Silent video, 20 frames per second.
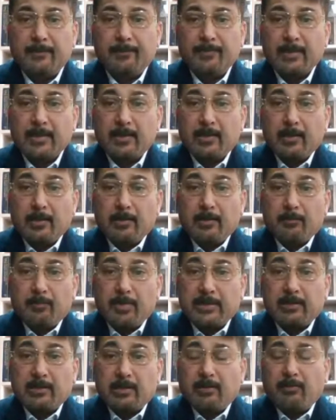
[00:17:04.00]
by someone
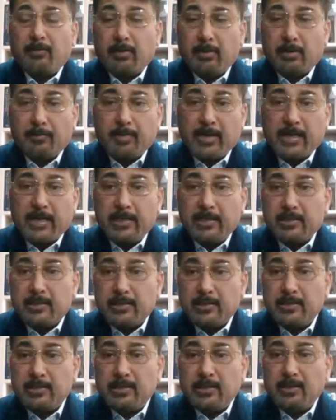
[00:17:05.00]
else.
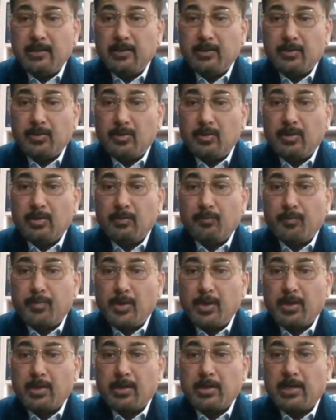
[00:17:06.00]
By
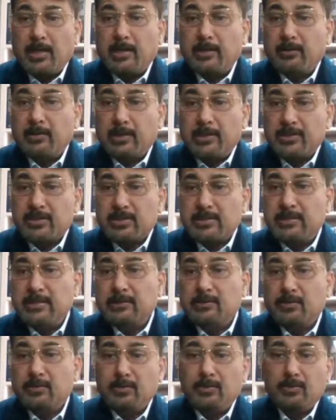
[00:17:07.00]
reading your
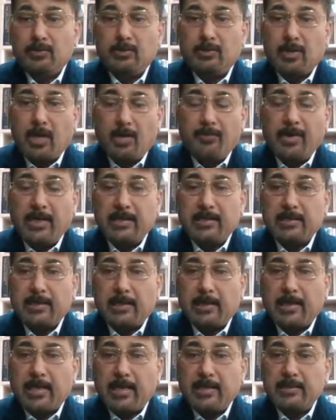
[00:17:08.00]
book and listening to
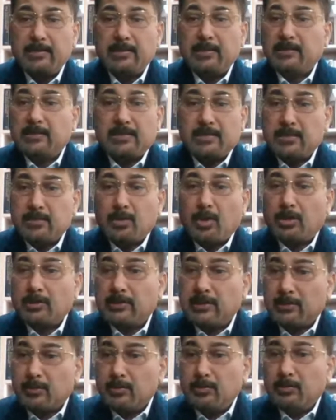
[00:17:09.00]
you, now I
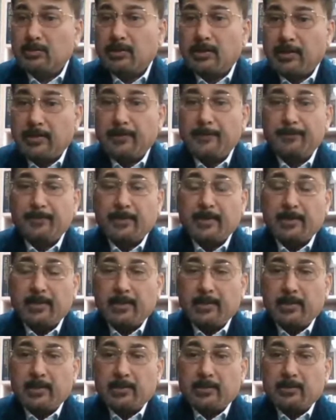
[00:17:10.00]
realize that this is not the
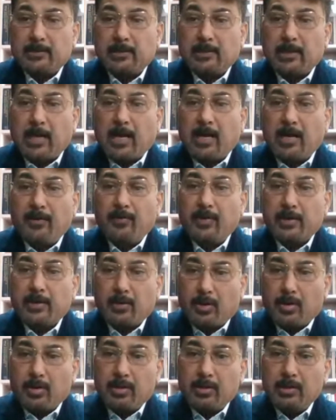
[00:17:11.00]
truth.
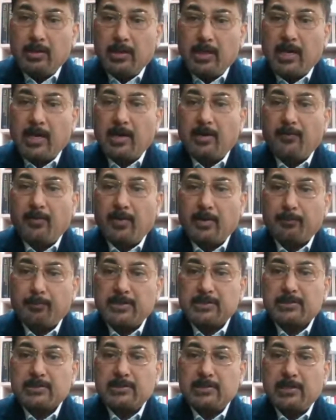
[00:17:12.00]
All
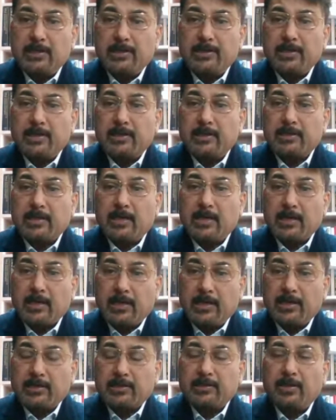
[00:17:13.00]
our personal
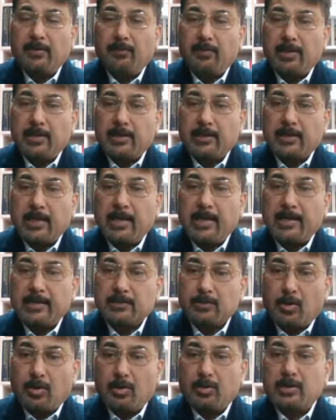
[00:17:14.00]
data, collective
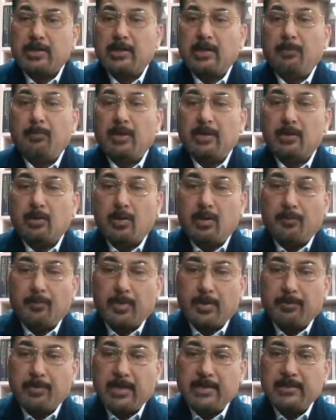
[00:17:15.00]
data, has
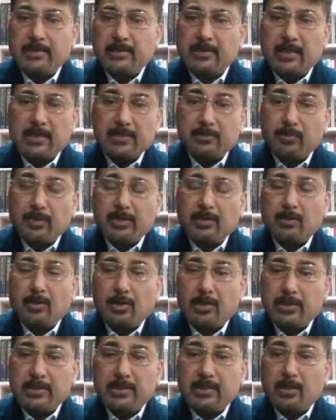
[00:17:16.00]
already been compromised. It
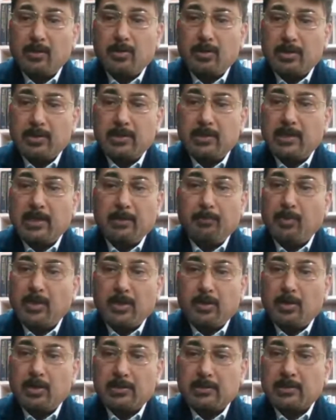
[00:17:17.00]
has been already
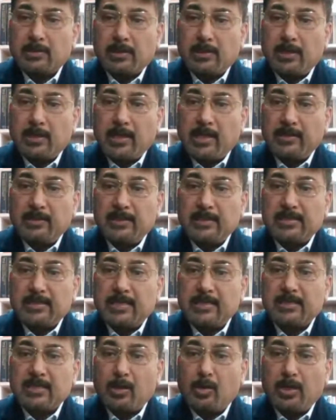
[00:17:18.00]
cornered, and because
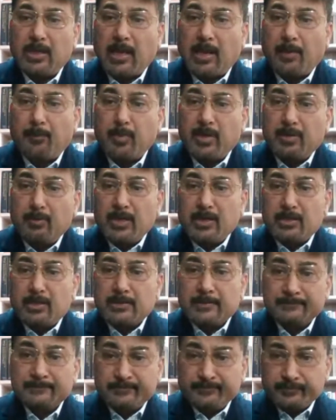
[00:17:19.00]
and this has all
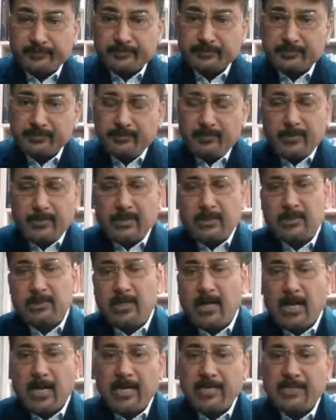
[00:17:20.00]
happened because
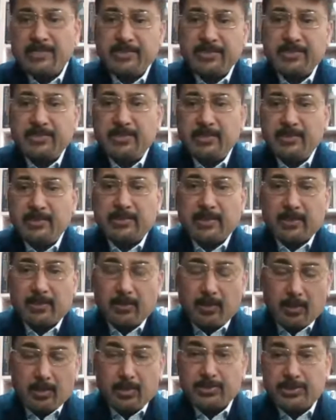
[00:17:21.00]
the
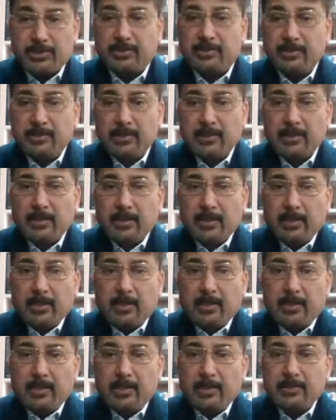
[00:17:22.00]
ICT technology
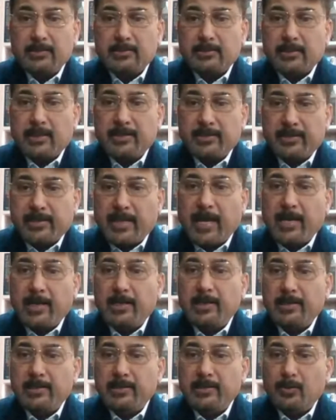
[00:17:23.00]
is
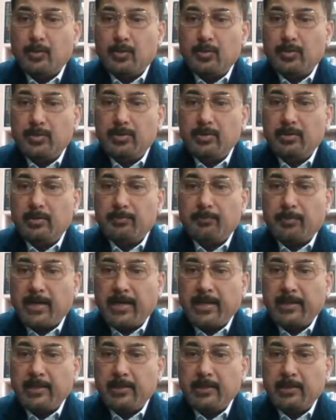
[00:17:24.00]
entirely owned
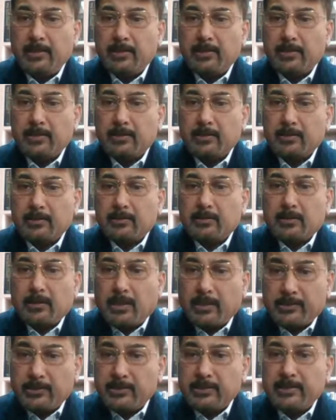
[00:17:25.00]
by
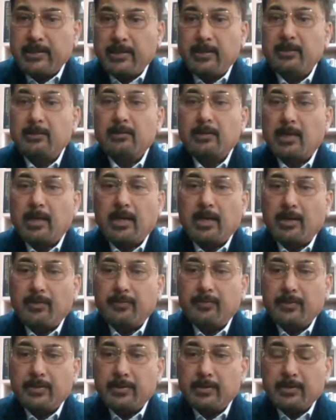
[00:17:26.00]
other than
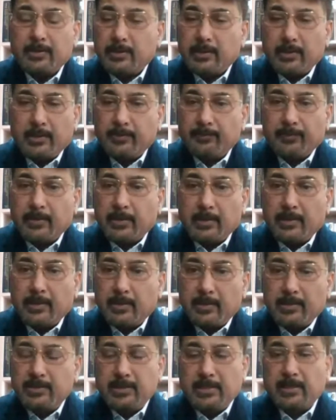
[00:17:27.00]
our in
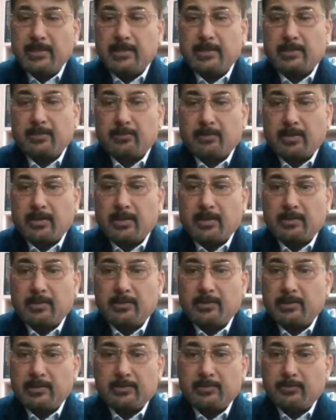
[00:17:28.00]
India,
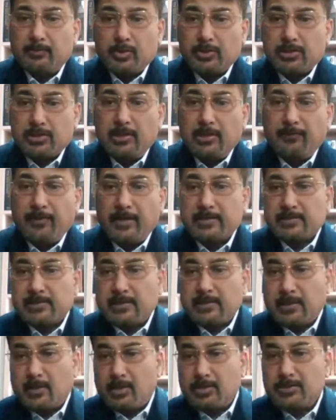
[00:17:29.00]
and it mostly West
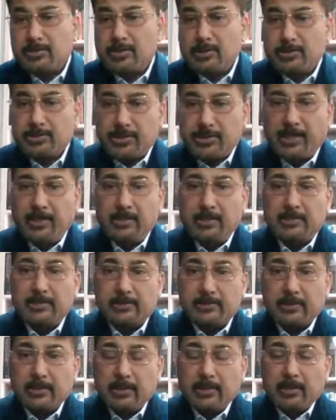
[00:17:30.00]
and now it's
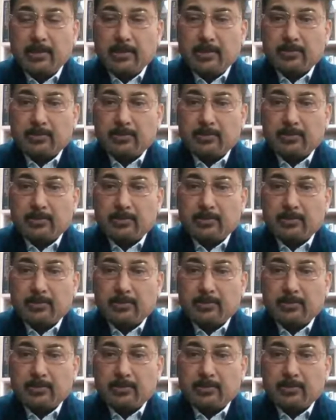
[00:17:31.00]
Chinese.